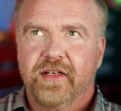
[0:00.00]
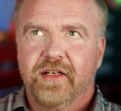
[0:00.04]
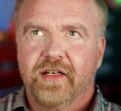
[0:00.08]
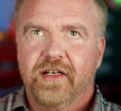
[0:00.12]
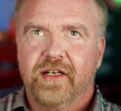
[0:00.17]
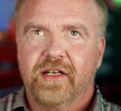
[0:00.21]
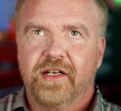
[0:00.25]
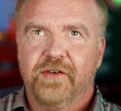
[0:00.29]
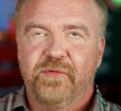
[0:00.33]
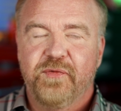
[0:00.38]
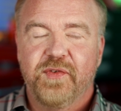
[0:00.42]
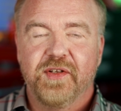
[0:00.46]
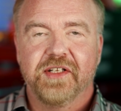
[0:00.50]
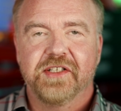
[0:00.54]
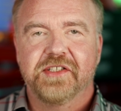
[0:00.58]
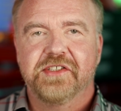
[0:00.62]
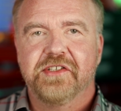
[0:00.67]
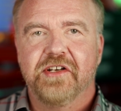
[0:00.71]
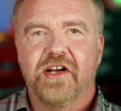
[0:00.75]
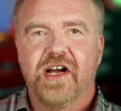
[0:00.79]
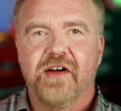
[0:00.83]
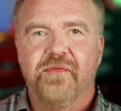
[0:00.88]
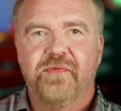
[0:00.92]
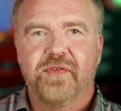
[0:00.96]
uh,
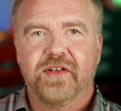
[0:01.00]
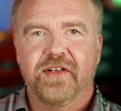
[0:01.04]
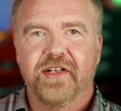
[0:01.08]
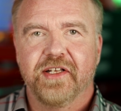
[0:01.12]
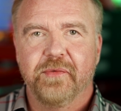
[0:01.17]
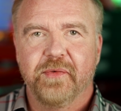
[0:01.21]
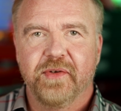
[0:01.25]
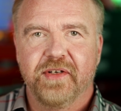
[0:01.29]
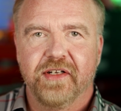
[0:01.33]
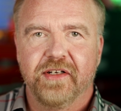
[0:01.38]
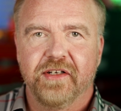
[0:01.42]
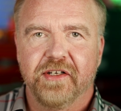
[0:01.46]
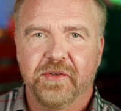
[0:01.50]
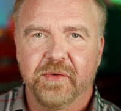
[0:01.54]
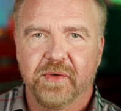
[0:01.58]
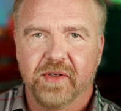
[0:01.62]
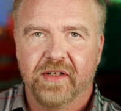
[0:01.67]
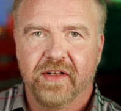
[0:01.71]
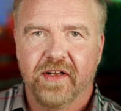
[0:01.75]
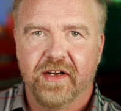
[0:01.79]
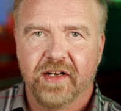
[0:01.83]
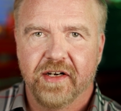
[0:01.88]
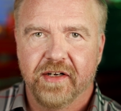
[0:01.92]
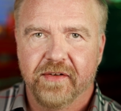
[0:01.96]
philosophically we didn't do a
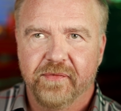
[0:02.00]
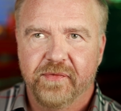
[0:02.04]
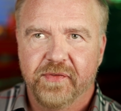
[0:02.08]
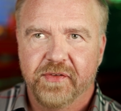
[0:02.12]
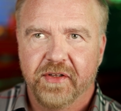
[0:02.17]
lot of.